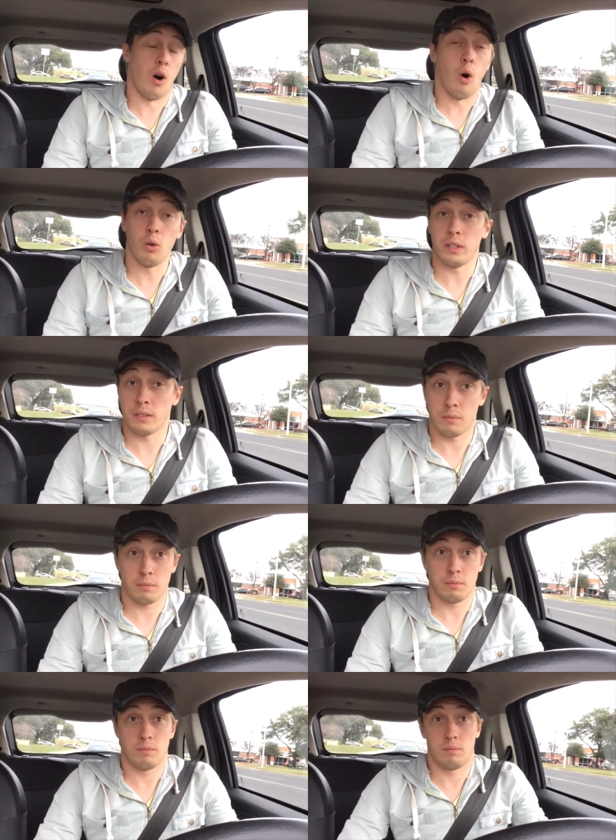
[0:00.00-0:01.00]

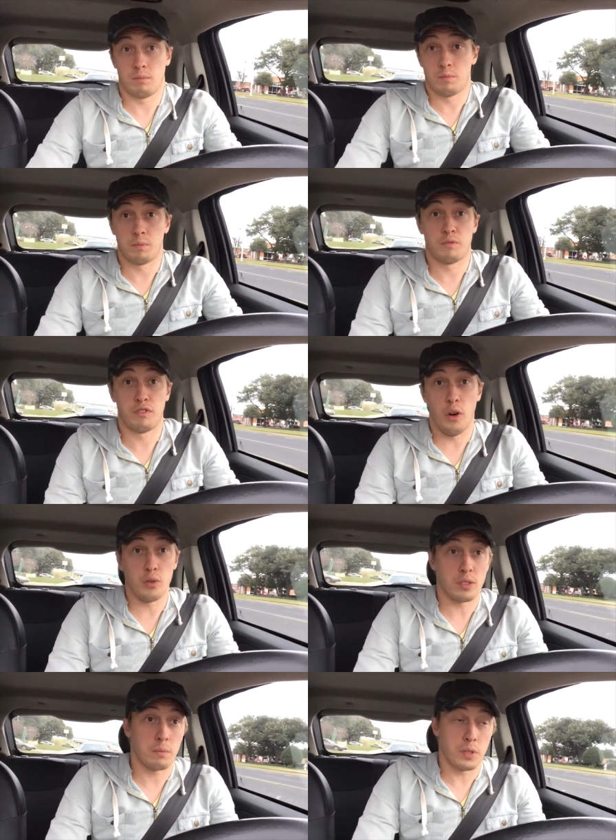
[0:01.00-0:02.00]
holding
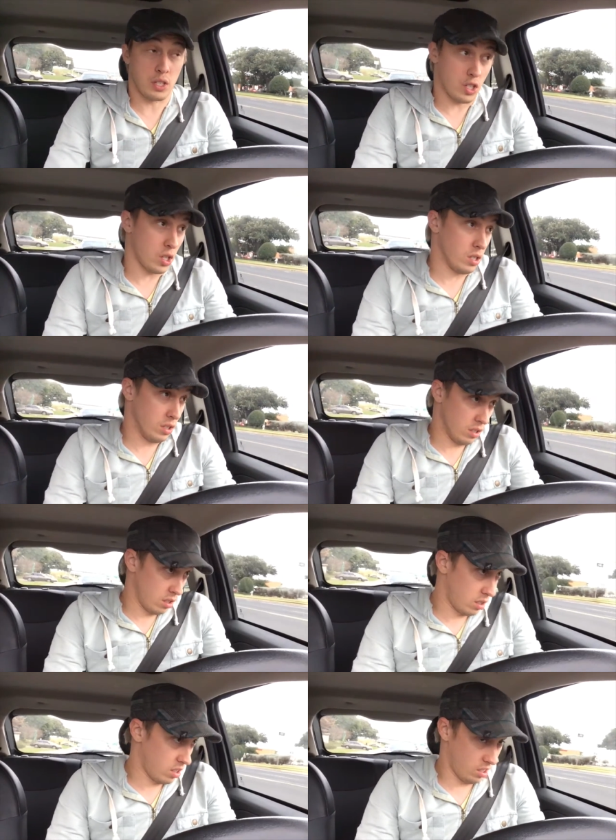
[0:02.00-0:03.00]
frozen
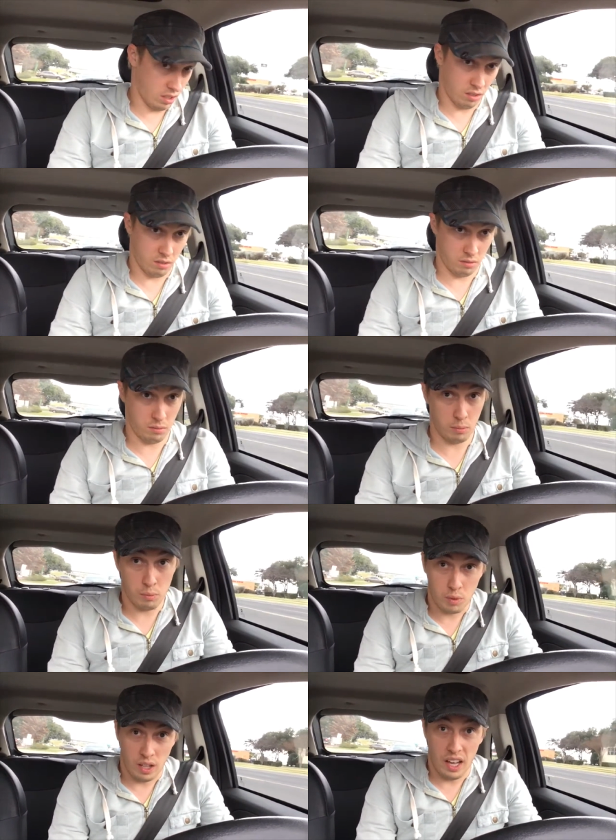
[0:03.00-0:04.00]
positions, just
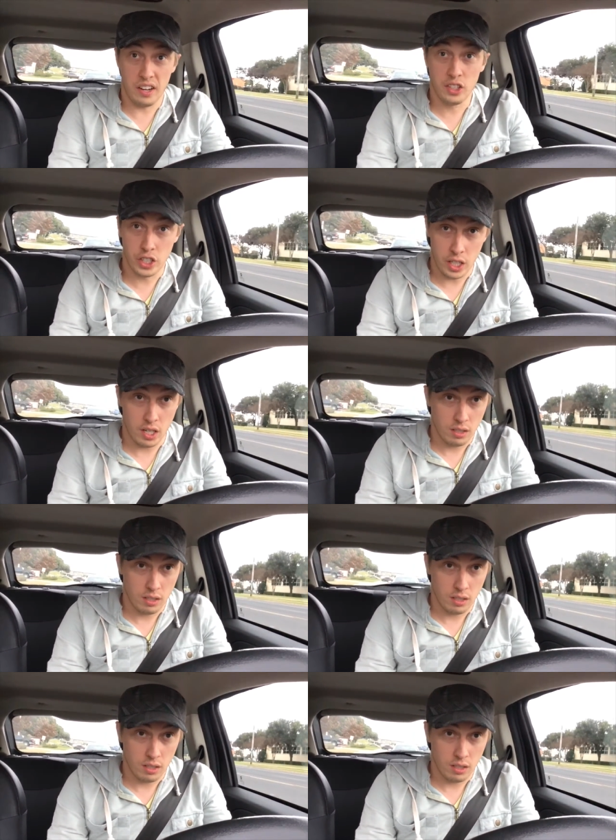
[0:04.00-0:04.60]
the energy.